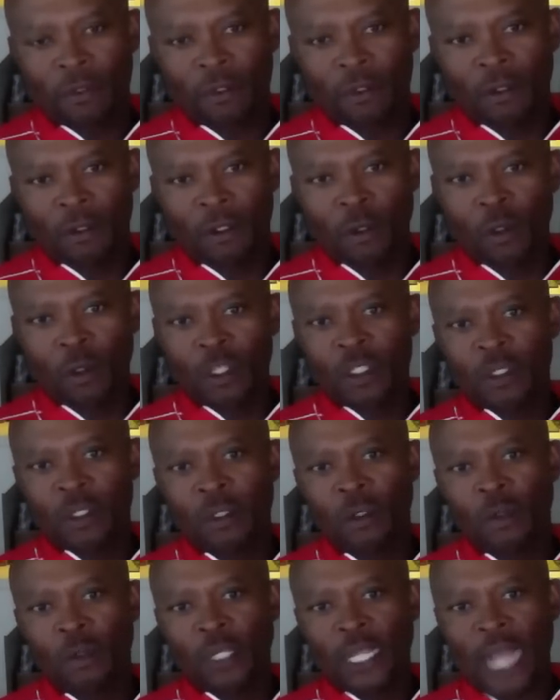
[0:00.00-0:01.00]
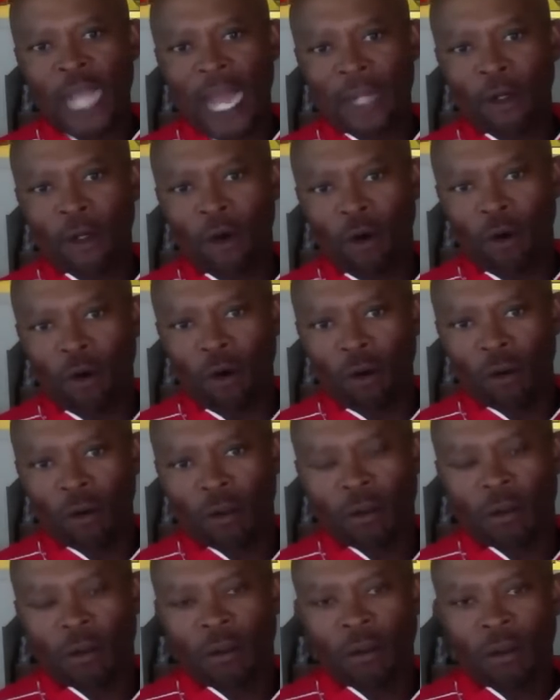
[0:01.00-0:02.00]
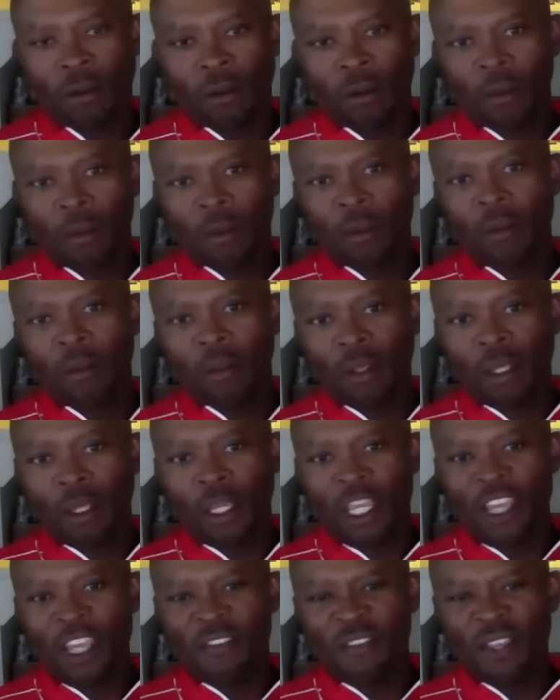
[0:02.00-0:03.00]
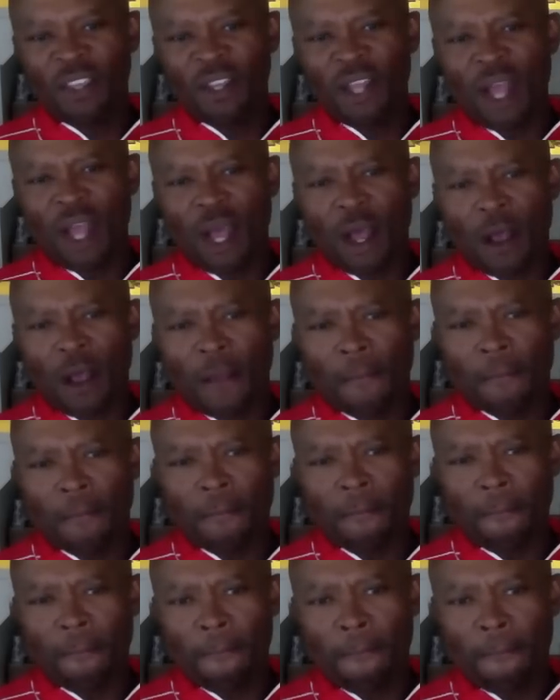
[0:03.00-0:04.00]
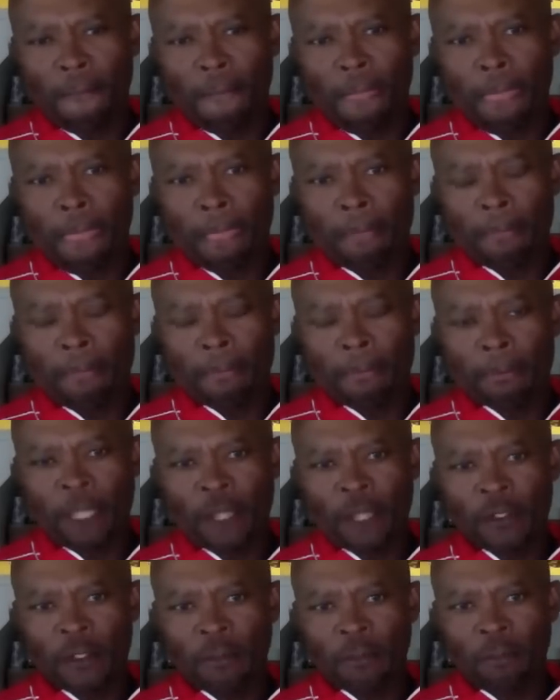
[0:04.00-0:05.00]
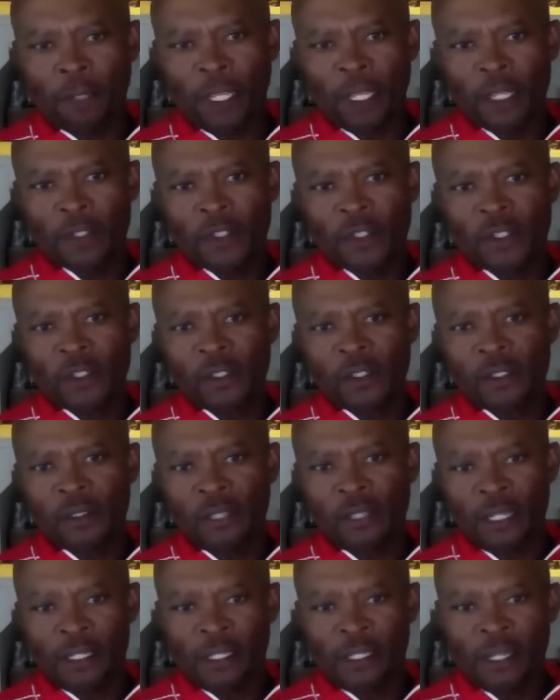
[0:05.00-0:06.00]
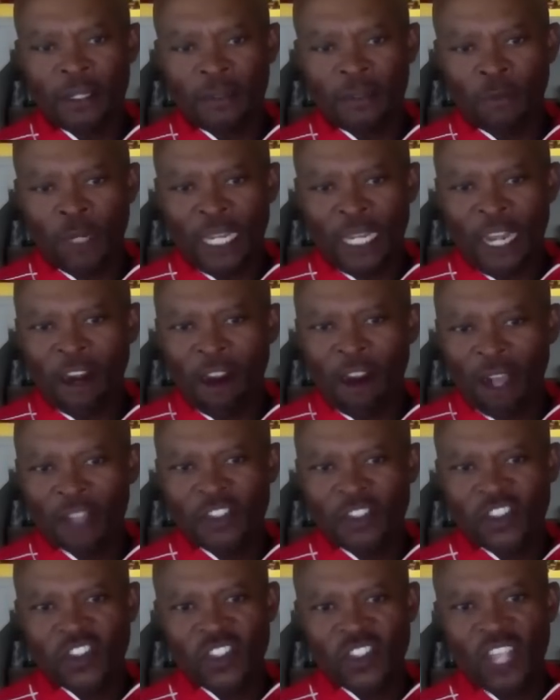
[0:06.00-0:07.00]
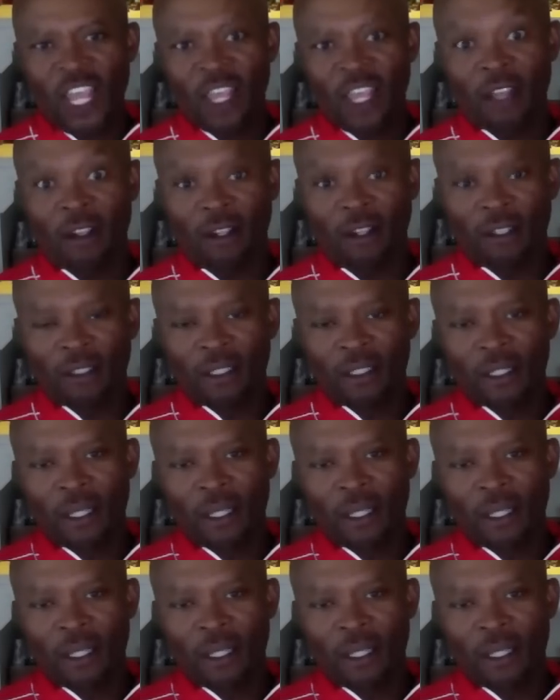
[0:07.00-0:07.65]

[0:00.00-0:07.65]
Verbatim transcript: Louis Louis Garneau, even um, there's a place when they're on sale.